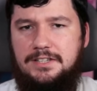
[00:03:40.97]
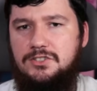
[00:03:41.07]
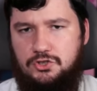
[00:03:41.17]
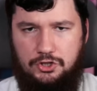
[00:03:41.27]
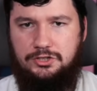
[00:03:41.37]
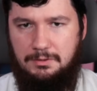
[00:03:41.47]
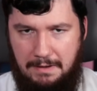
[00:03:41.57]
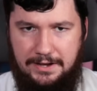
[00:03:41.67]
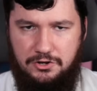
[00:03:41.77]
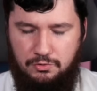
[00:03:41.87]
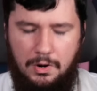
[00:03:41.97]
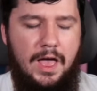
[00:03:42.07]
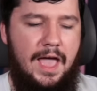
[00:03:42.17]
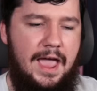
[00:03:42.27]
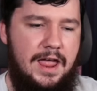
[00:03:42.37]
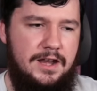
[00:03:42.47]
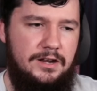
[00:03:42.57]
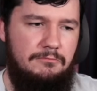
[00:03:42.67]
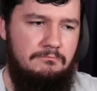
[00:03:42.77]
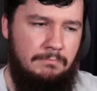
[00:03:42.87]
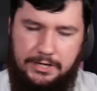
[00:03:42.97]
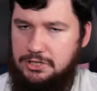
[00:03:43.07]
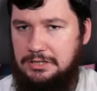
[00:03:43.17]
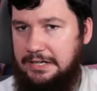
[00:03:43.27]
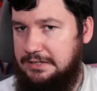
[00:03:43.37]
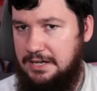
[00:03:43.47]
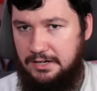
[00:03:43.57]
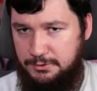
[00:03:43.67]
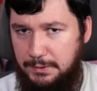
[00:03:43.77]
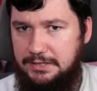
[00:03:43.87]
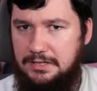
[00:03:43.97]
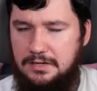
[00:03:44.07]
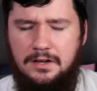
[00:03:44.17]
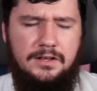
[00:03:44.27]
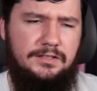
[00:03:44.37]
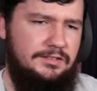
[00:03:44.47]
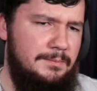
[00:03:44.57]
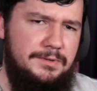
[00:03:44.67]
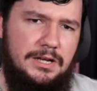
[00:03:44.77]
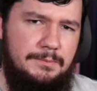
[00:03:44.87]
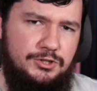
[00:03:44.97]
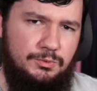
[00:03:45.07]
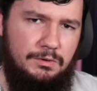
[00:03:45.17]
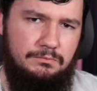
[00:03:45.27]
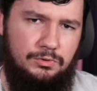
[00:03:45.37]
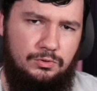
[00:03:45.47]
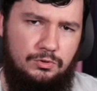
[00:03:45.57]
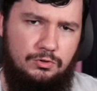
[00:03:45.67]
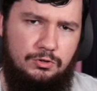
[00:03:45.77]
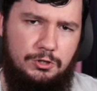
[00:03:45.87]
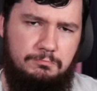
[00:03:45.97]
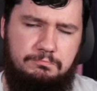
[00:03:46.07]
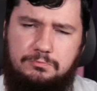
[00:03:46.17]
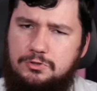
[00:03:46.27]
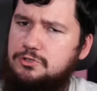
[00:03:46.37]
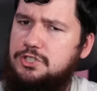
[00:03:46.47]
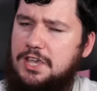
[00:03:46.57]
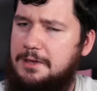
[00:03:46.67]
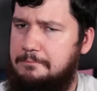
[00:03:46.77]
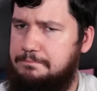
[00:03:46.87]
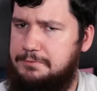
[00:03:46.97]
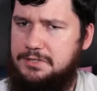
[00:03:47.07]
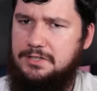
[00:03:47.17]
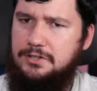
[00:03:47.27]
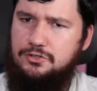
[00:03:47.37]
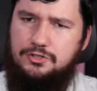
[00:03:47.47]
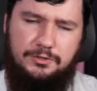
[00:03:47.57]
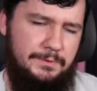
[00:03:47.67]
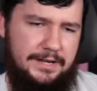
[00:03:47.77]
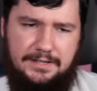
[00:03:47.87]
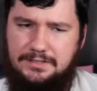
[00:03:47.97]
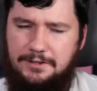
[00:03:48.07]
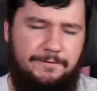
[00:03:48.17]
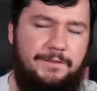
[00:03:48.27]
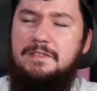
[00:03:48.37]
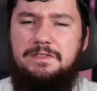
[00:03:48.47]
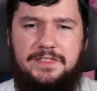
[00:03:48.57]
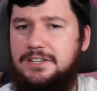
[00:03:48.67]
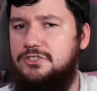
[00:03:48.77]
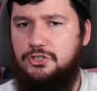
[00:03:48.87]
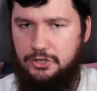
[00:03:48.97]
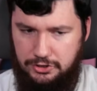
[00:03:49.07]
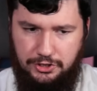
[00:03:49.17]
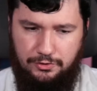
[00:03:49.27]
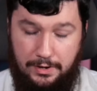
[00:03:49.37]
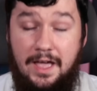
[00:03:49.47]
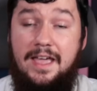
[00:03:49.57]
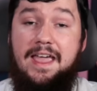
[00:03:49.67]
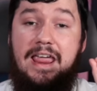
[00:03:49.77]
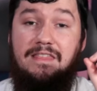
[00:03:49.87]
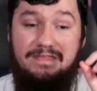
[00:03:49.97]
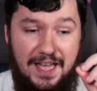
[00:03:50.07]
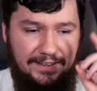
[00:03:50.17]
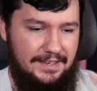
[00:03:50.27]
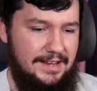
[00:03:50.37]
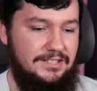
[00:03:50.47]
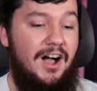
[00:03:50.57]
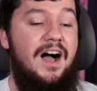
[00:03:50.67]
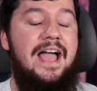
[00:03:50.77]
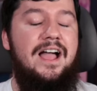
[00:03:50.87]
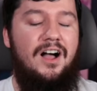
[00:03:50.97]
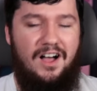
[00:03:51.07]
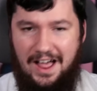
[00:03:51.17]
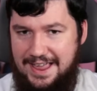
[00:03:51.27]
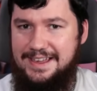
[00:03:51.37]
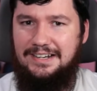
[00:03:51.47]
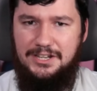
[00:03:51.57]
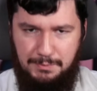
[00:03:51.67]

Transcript: is just the manual, and much like the Arch Wiki, sometimes you want more tips and tricks and fun things you can do, in that case, I highly